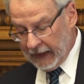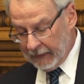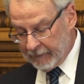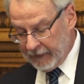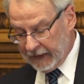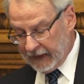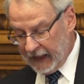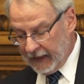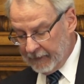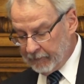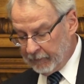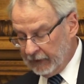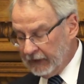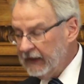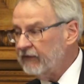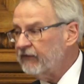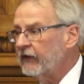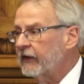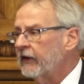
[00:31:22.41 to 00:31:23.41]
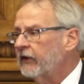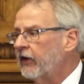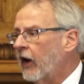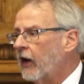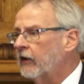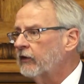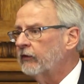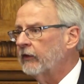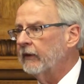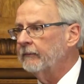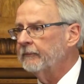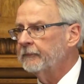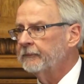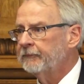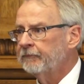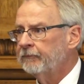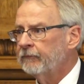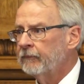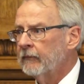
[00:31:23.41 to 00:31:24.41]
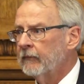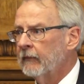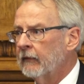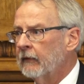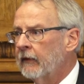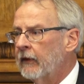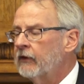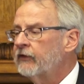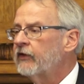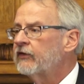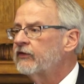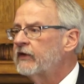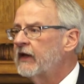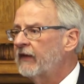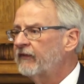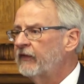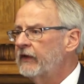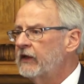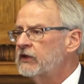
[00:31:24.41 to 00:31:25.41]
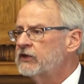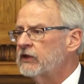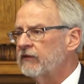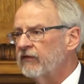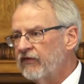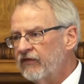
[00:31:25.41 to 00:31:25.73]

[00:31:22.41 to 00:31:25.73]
and became belief in a doctrine. There's his definition.